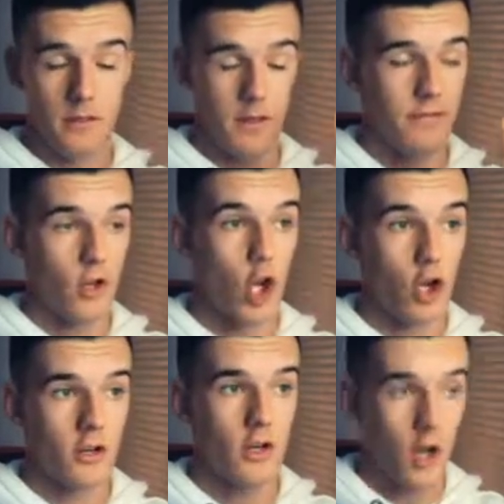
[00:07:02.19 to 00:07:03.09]
If you
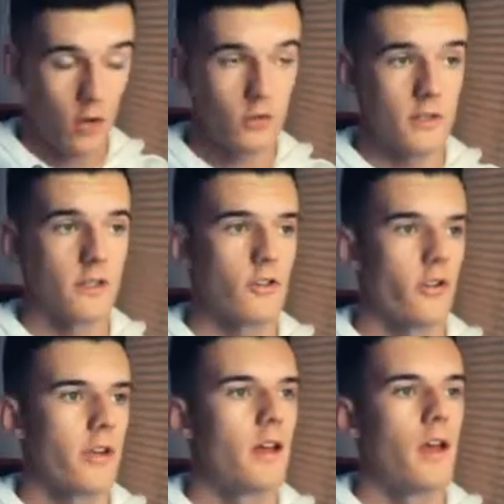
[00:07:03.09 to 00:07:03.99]
look closely,
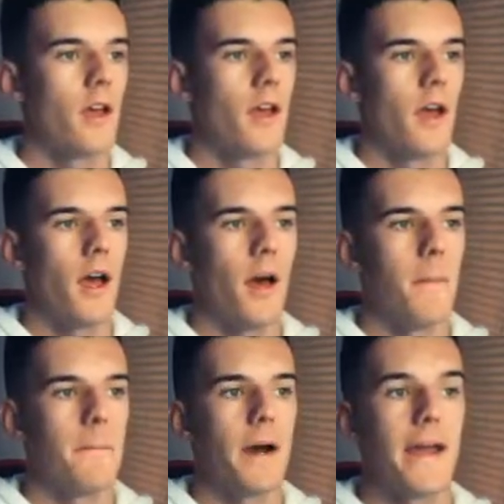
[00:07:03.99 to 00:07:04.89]
sorry,
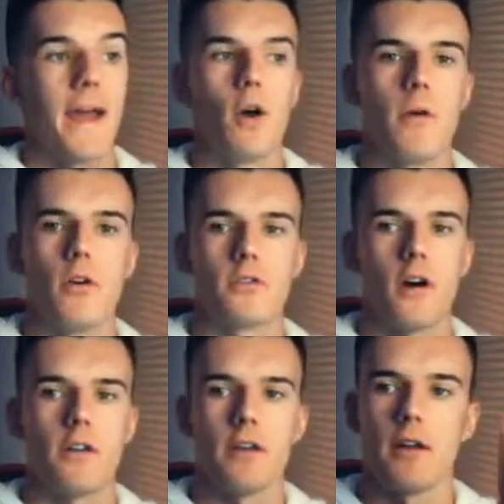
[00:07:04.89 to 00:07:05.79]
my elbows
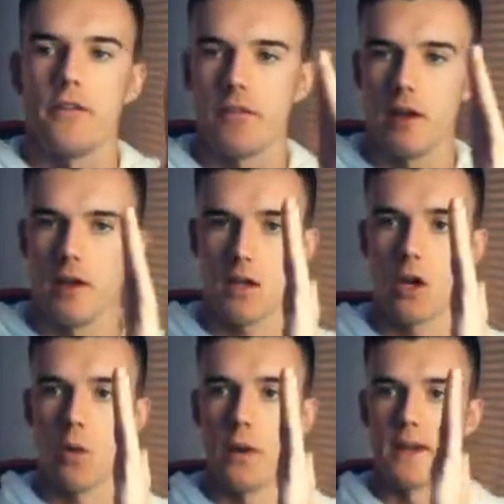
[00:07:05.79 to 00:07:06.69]
aren't
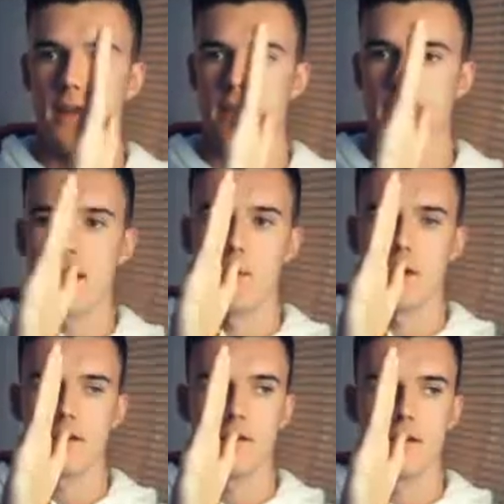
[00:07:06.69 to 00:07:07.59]
going that
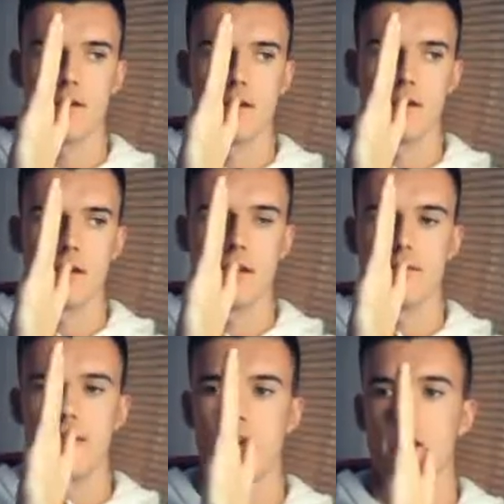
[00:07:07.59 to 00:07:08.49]
way.
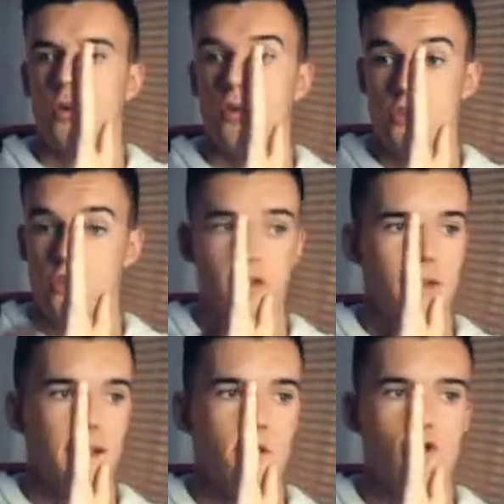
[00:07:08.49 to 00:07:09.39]
They're just
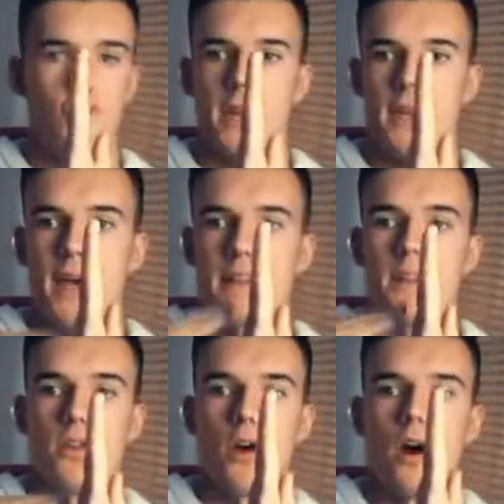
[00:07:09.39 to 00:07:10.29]
staying straight, and
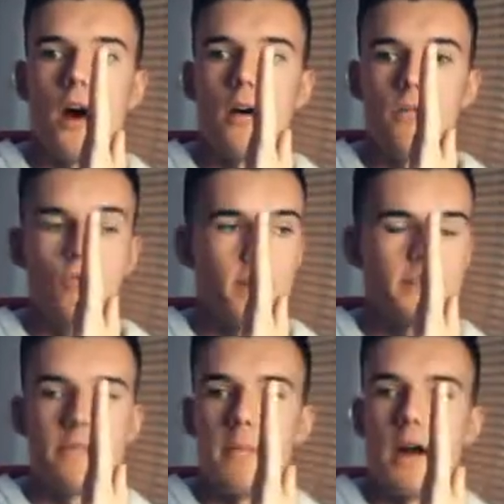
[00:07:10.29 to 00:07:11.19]
then the
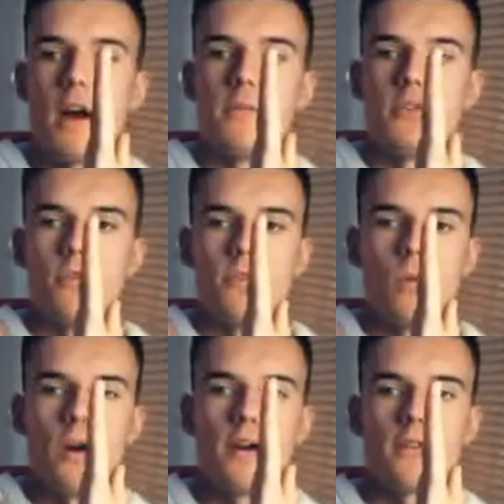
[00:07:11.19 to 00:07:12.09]
rest of my arm is doing the
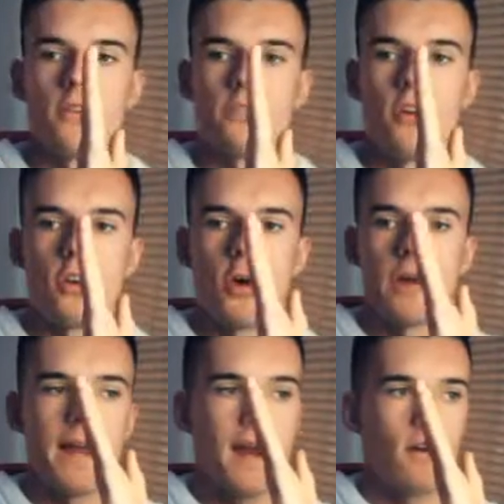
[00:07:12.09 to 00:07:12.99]
work, so it's not
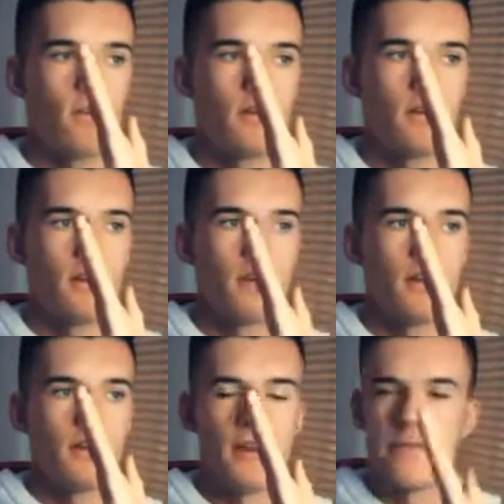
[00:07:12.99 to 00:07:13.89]
going out,
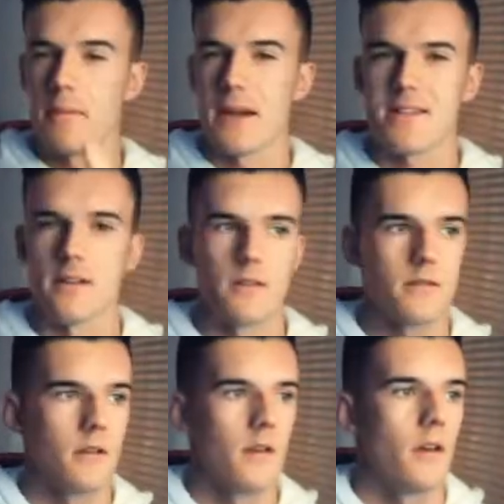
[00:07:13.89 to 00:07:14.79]
if that makes sense.